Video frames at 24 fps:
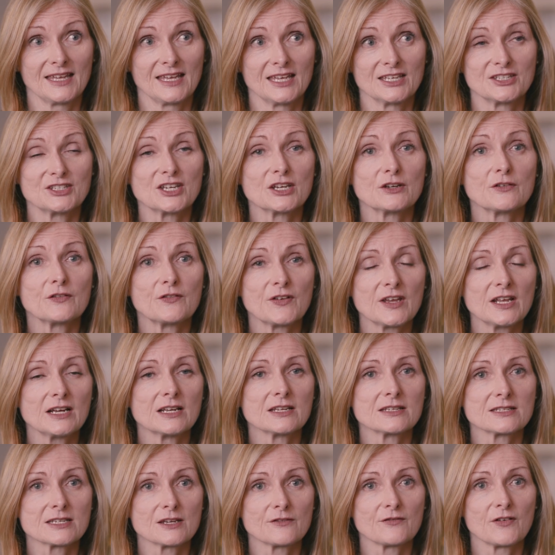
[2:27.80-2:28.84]
it did feel
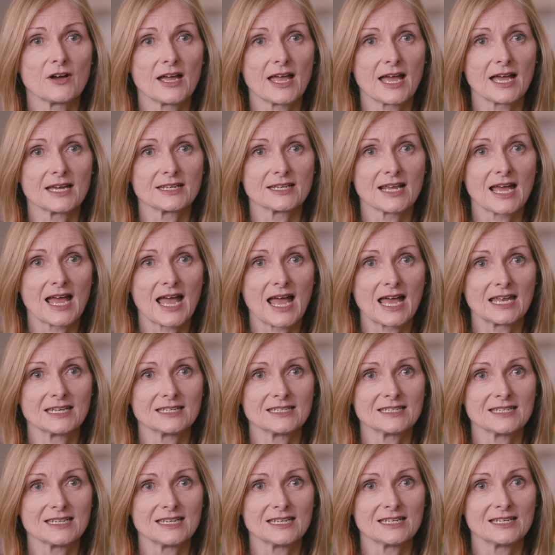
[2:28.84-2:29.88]
as if I had a
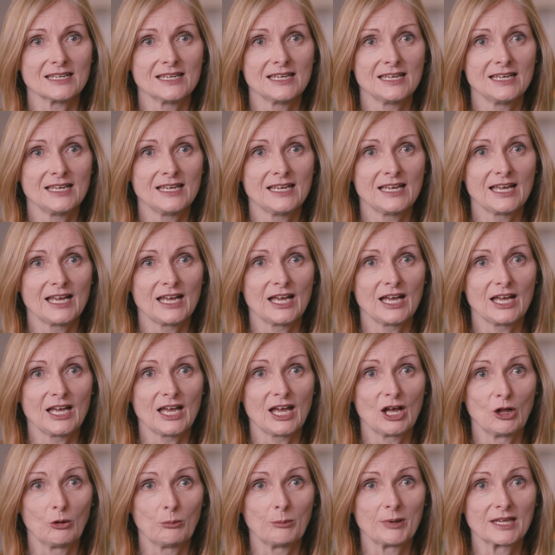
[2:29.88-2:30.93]
hand in
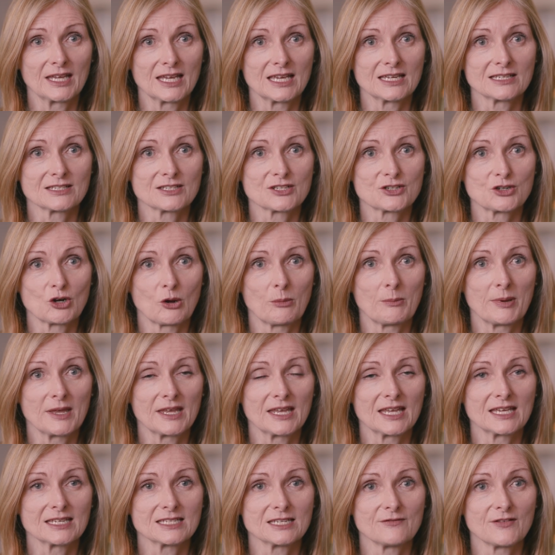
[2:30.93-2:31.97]
helping it,
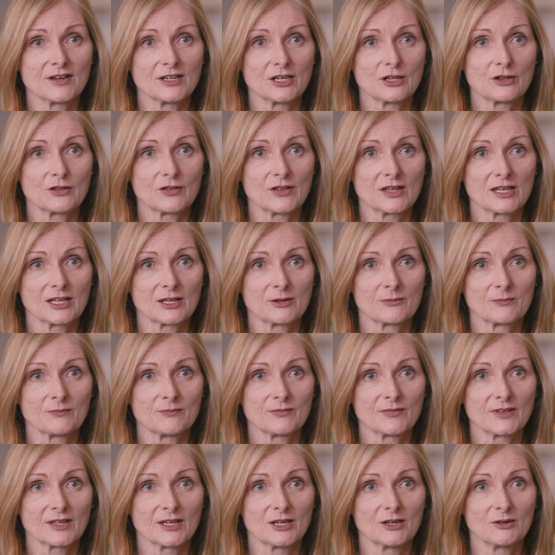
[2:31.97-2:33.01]
stopping it, if anything
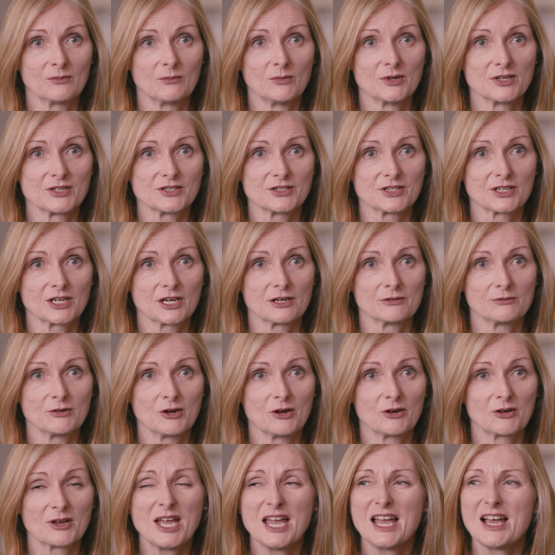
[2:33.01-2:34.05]
uh, was to go
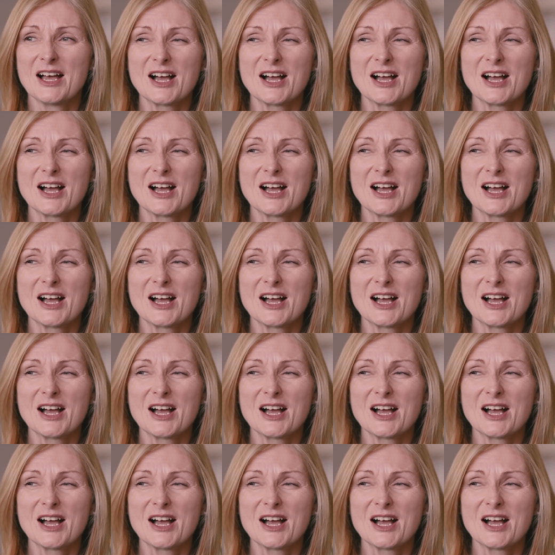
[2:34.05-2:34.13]
wrong.